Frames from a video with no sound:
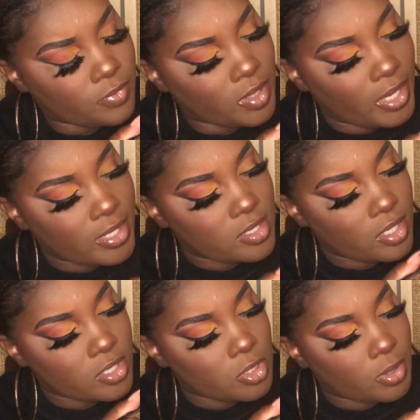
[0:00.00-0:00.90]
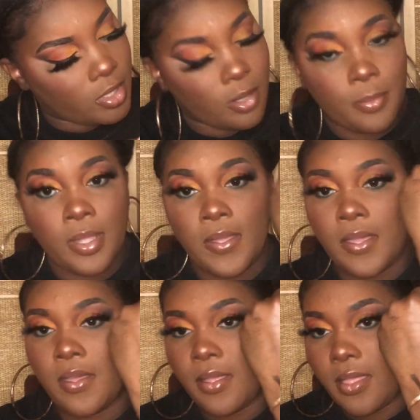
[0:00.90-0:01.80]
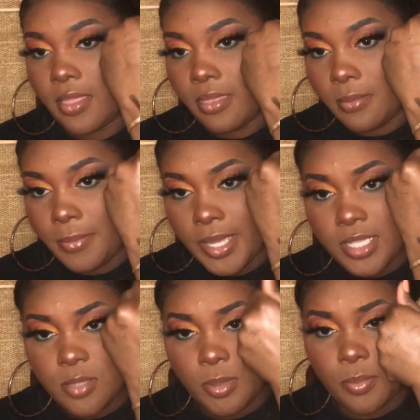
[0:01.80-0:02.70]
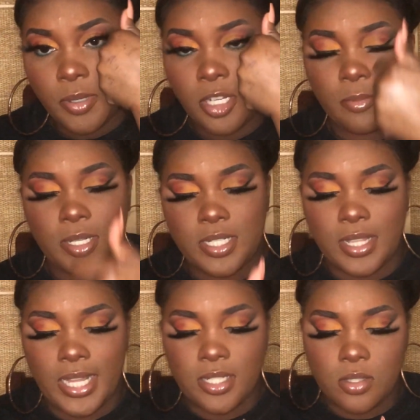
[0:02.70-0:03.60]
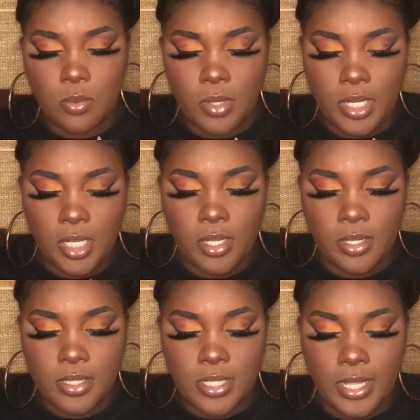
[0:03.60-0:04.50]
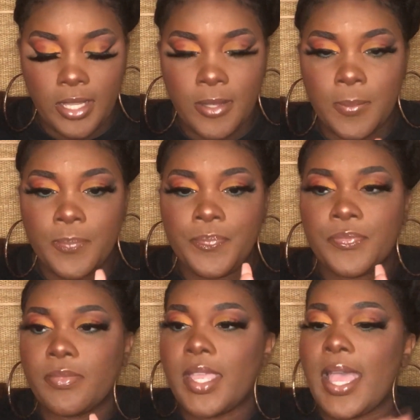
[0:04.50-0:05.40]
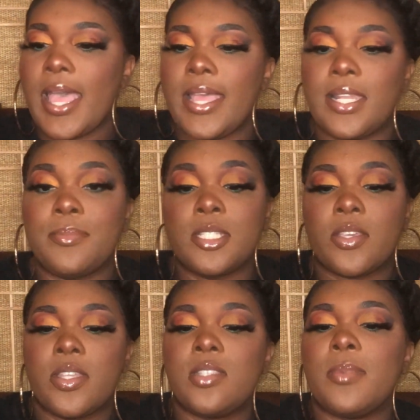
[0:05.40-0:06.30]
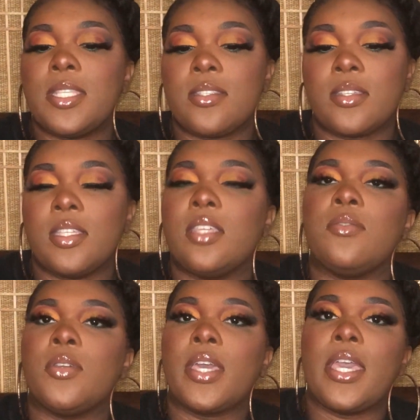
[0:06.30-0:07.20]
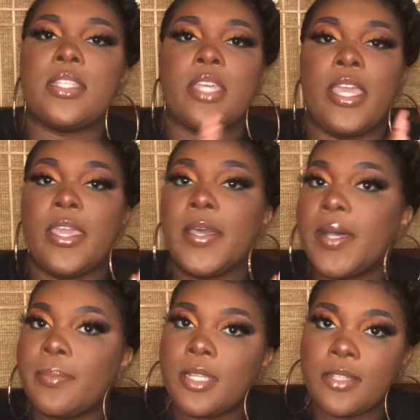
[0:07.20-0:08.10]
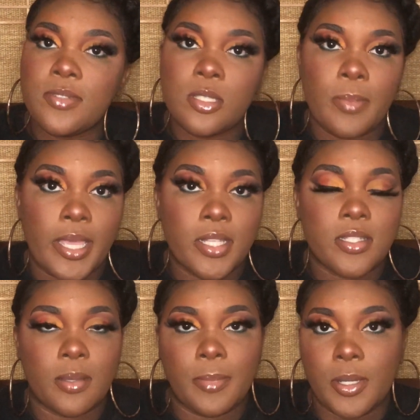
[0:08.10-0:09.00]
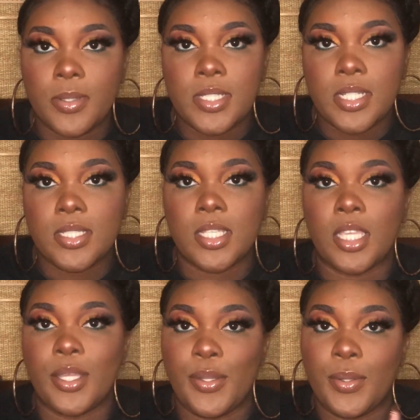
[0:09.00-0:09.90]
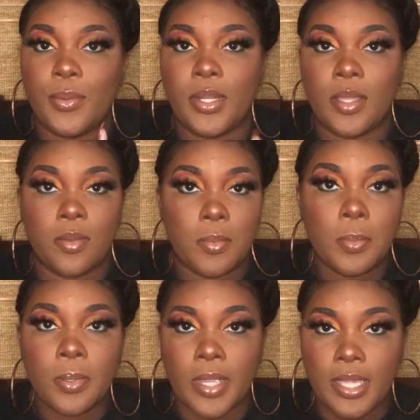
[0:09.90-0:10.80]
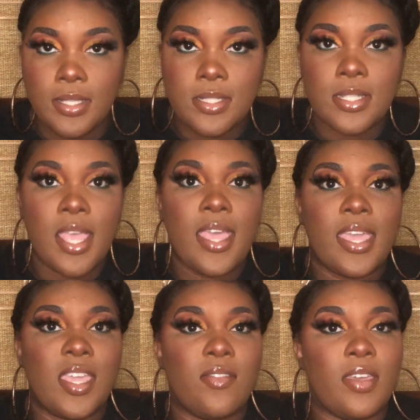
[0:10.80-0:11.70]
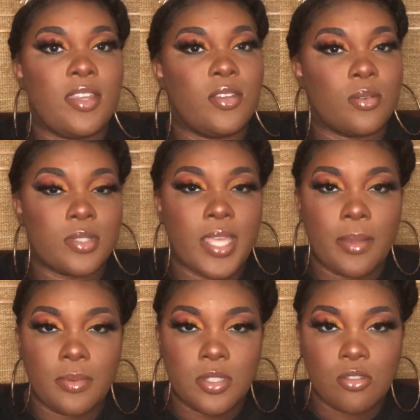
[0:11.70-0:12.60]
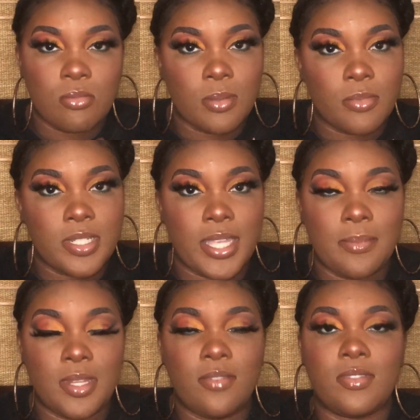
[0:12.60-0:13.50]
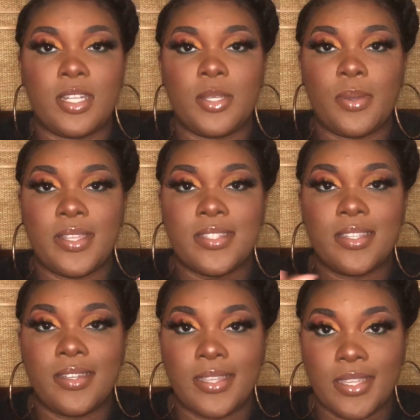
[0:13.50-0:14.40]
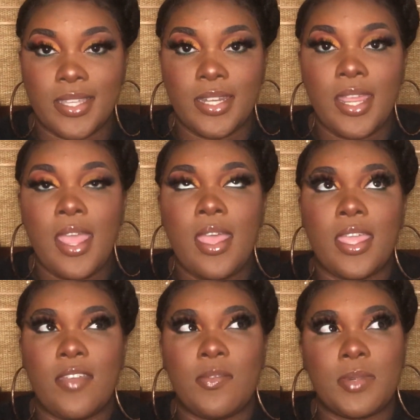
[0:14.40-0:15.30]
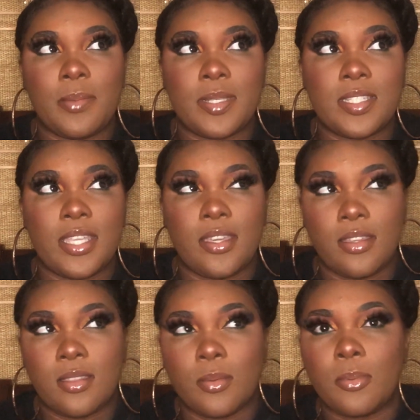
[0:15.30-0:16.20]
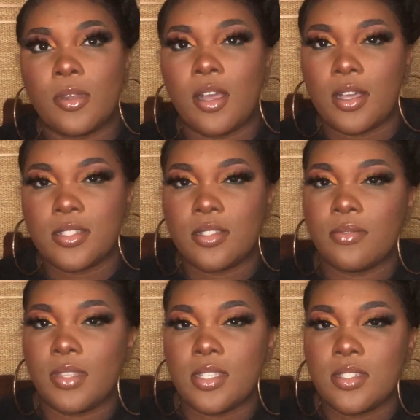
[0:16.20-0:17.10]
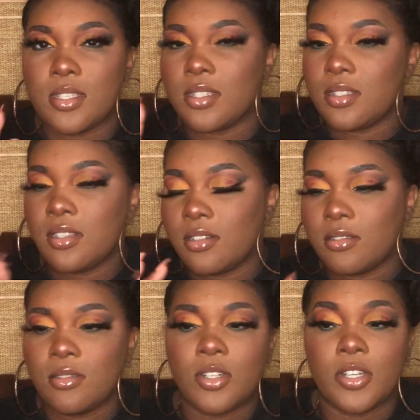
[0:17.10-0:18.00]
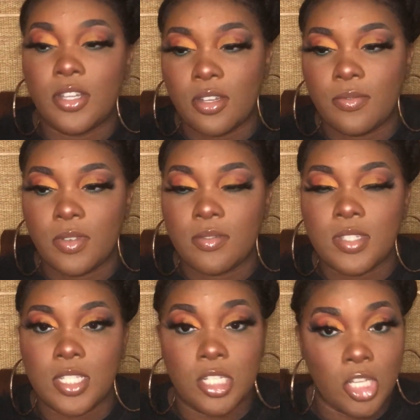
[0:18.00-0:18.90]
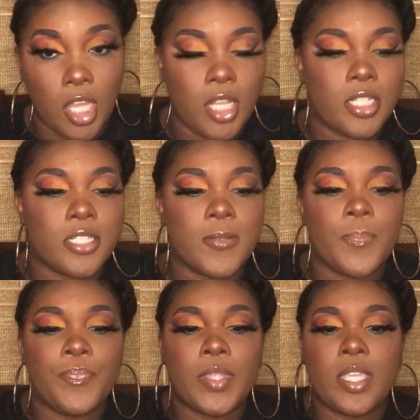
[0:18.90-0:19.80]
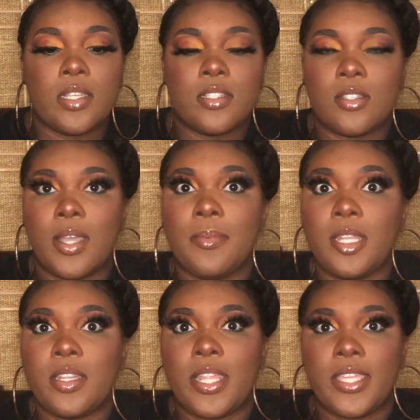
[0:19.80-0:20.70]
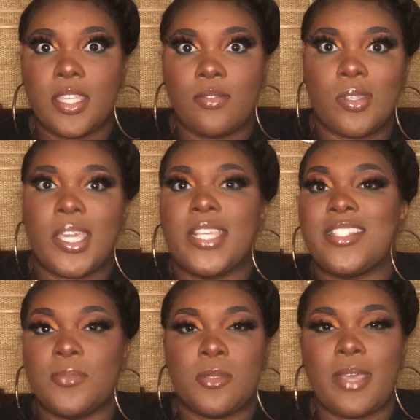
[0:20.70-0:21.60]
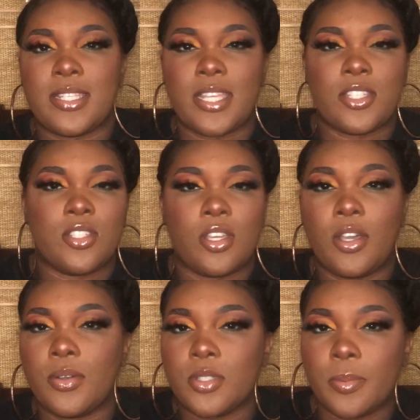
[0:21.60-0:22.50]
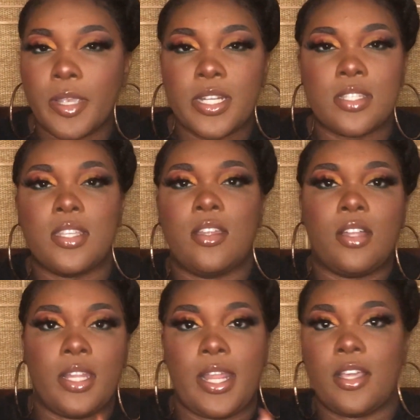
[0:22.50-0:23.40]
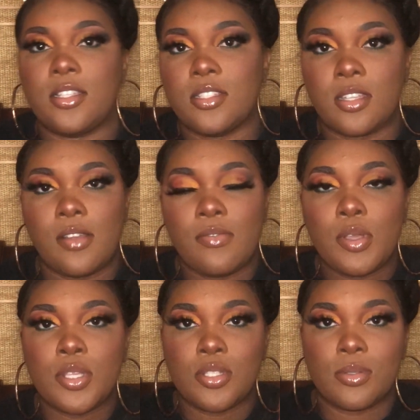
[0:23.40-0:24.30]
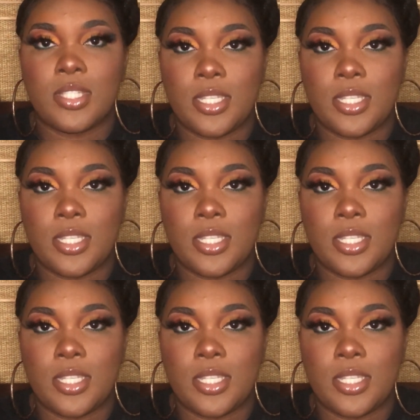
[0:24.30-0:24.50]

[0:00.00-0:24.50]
Yeah, it's not showing up the best, but pretty much that's what it looks like. And I'm just going to basically give you guys a couple of specs about it, including the price. If I don't happen to remember it, I'm definitely going to link it. If I'm not mistaken, the cost of this is, you know, under $15. So I'm gonna like give you guys some specs as to how to purchase it, all of that good stuff. So stay